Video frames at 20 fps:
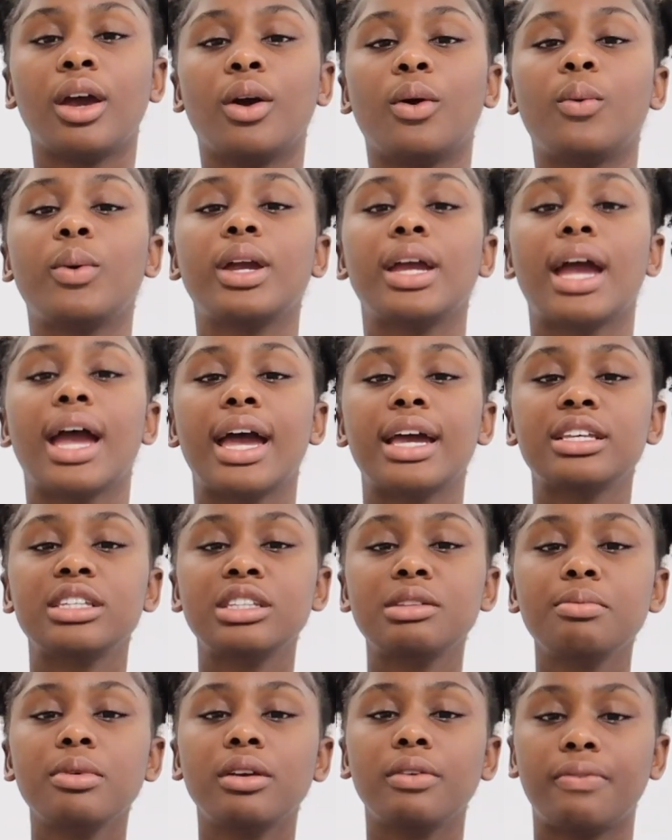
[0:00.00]
We asked
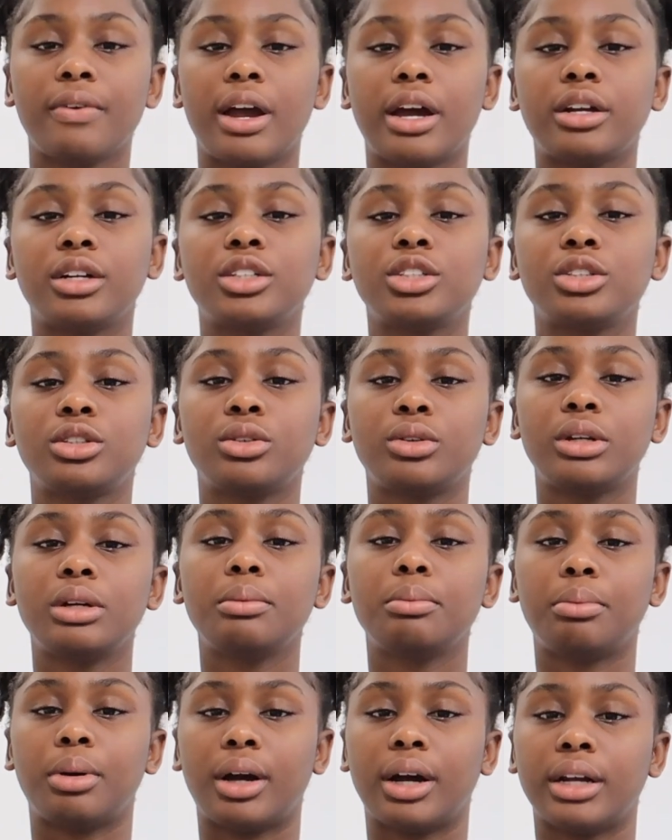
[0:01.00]
the McFatter
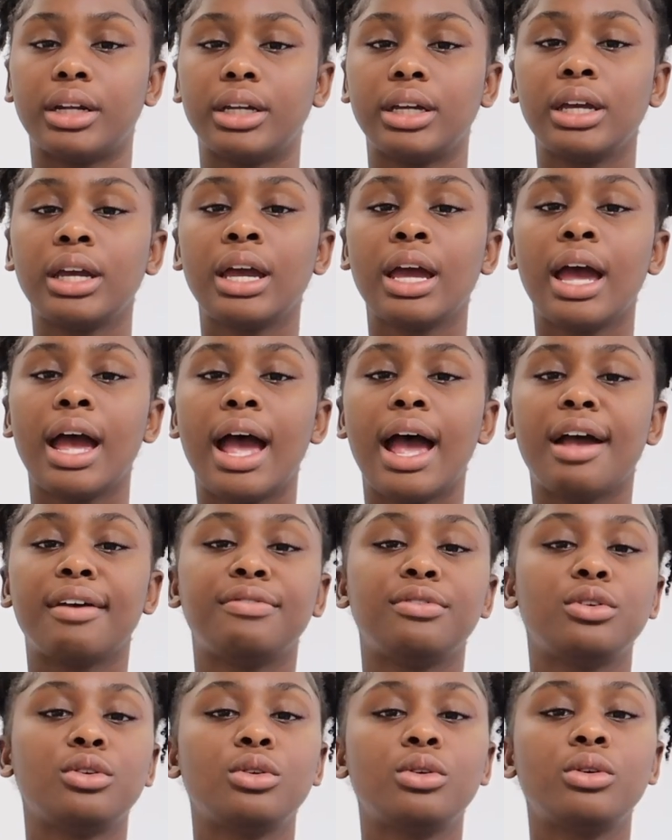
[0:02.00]
student body, have
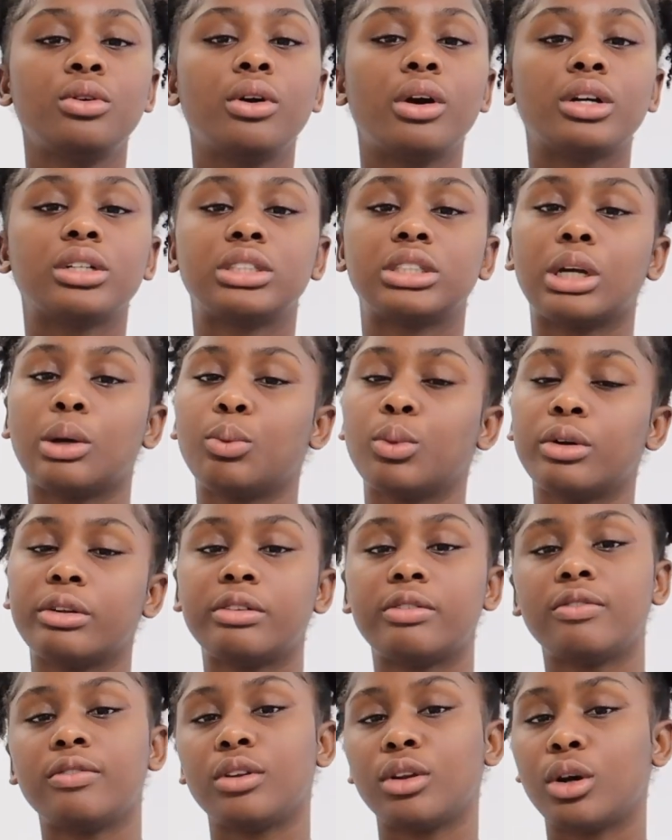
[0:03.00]
you or someone
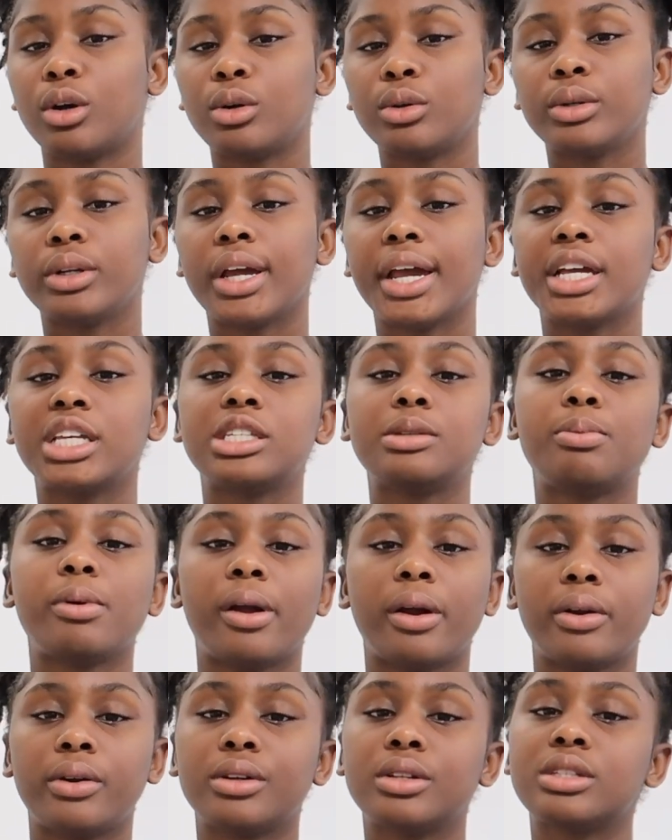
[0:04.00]
you know
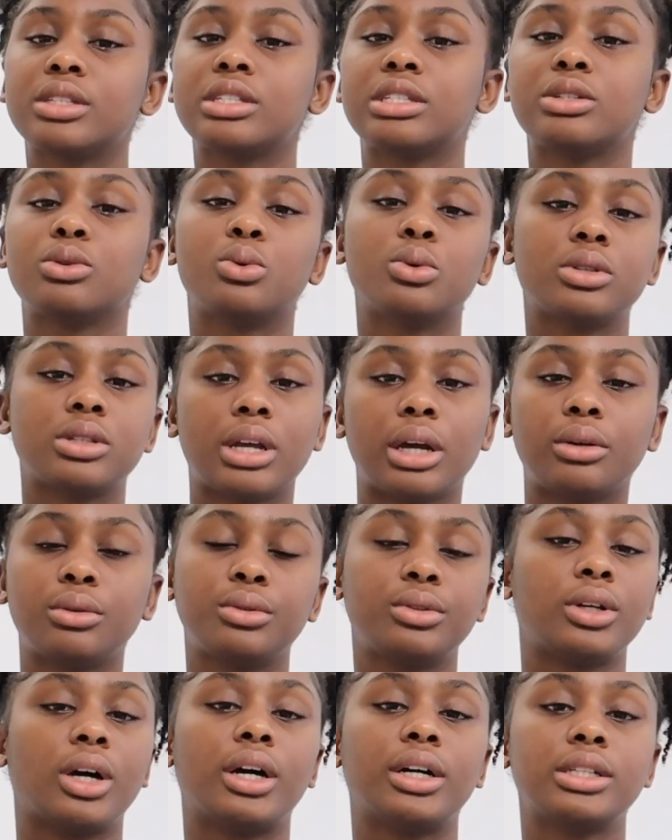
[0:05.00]
experienced suicidal
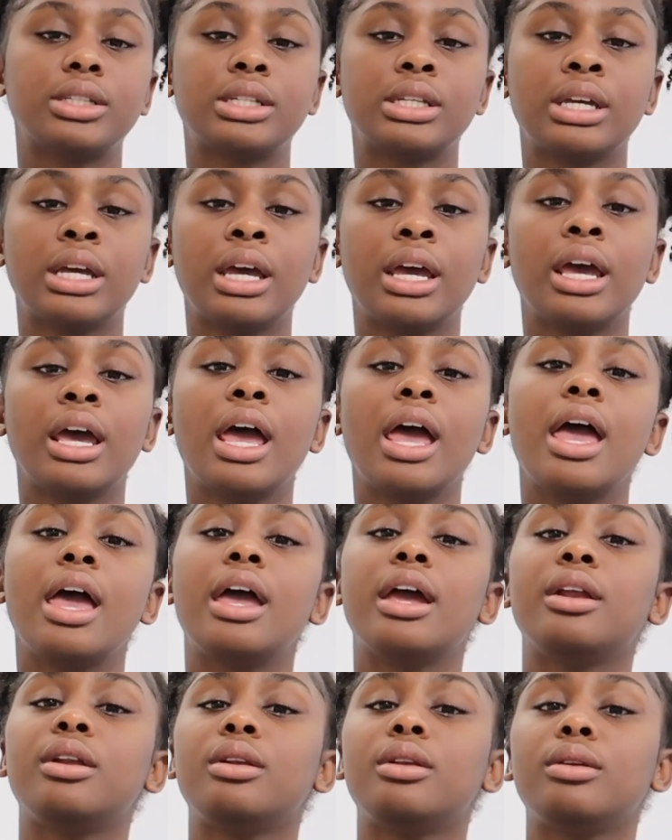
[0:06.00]
thoughts?
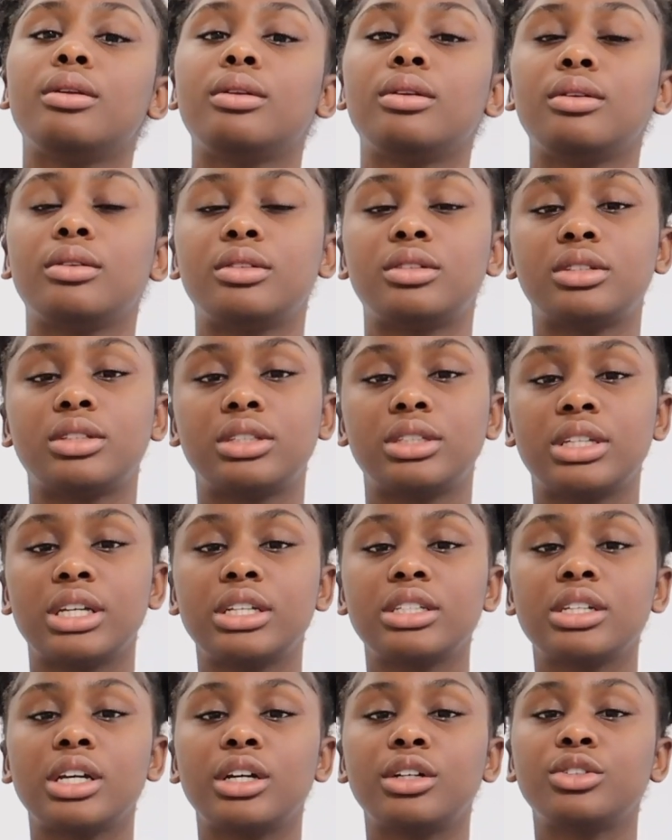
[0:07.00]
In
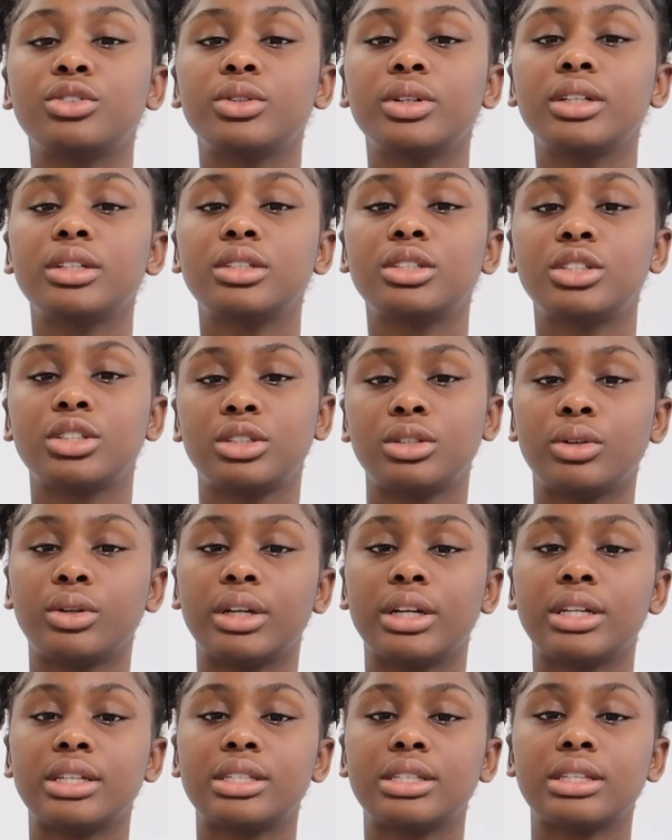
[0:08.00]
600
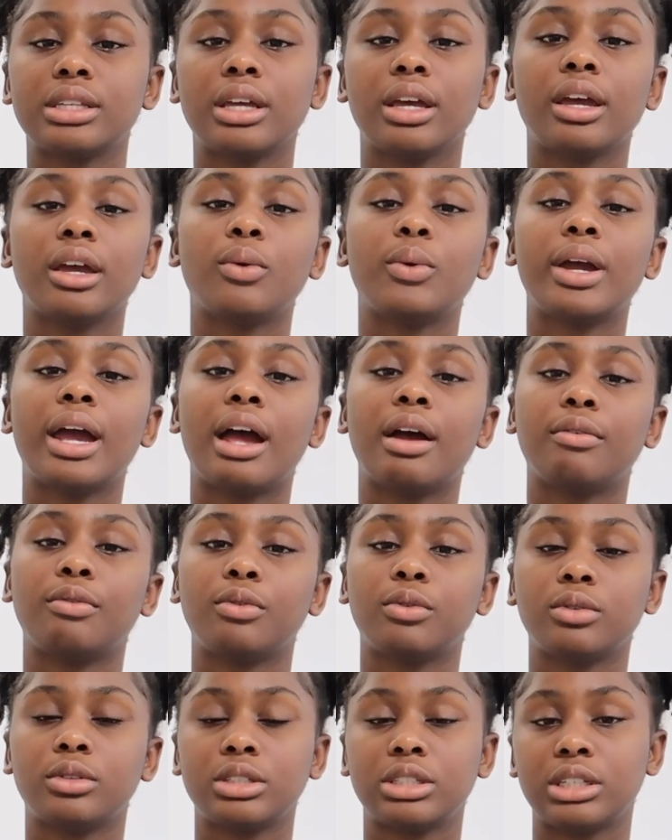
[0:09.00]
students, we have
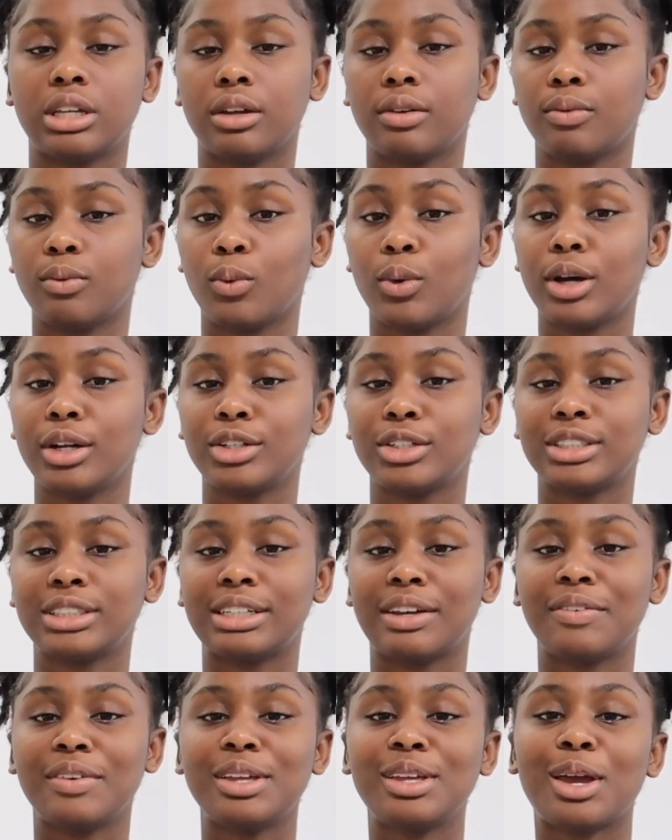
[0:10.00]

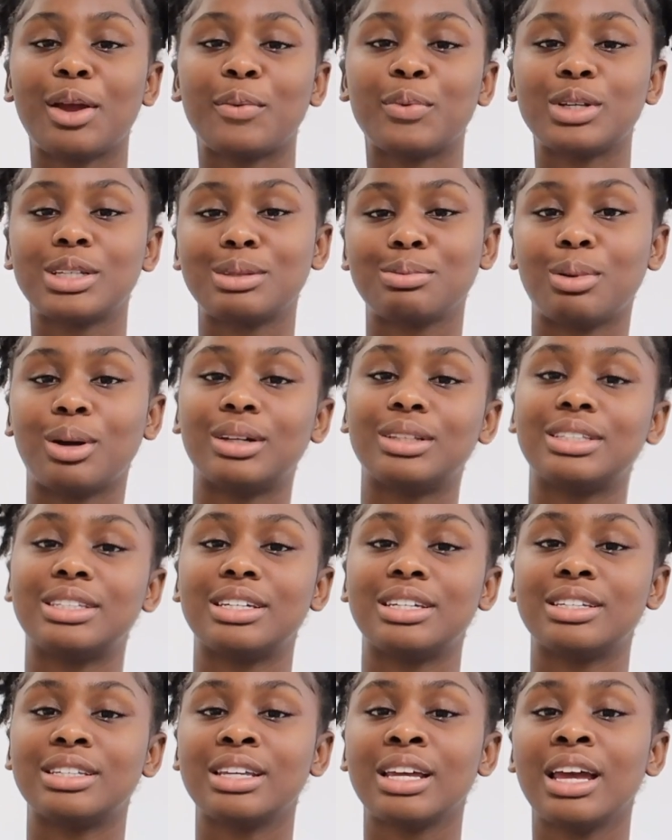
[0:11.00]
178
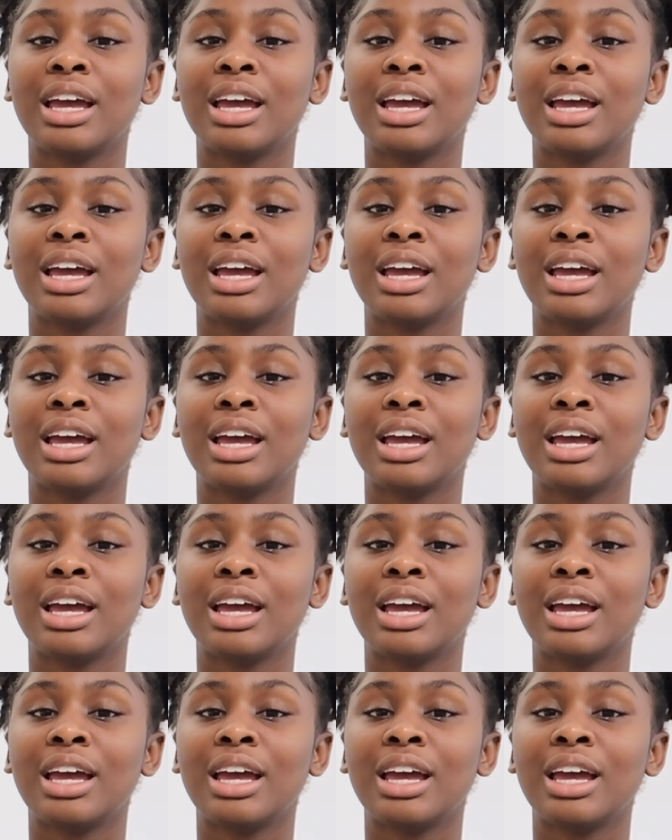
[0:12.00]
responses.